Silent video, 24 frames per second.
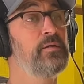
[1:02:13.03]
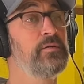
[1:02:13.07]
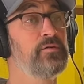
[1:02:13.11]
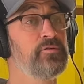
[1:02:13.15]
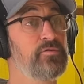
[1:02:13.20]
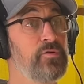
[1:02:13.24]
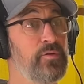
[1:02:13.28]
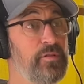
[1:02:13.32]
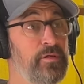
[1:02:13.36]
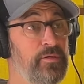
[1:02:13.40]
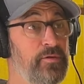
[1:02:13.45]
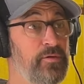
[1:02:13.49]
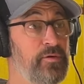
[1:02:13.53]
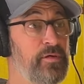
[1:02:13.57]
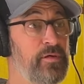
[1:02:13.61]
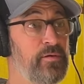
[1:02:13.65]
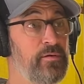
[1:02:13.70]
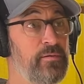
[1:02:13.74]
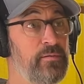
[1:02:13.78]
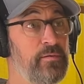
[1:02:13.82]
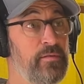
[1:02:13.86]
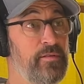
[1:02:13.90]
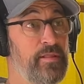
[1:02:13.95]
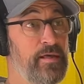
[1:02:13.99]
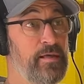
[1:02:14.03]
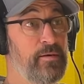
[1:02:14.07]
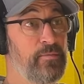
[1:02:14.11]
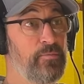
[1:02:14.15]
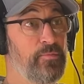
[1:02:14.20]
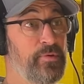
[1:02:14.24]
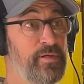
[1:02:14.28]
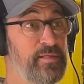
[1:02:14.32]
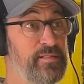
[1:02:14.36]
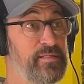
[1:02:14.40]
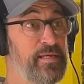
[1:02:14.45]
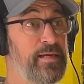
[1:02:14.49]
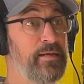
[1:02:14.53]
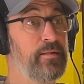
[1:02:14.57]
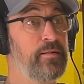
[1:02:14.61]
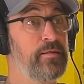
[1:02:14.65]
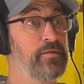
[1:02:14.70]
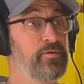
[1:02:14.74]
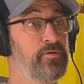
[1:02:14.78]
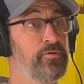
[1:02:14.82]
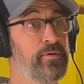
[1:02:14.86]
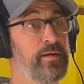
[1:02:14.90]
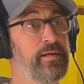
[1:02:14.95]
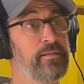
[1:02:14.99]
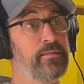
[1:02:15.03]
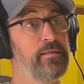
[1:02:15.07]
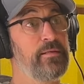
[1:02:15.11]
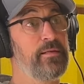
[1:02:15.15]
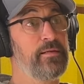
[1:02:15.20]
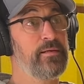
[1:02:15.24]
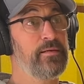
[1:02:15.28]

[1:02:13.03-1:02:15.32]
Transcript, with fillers: so that you can then retail it directly to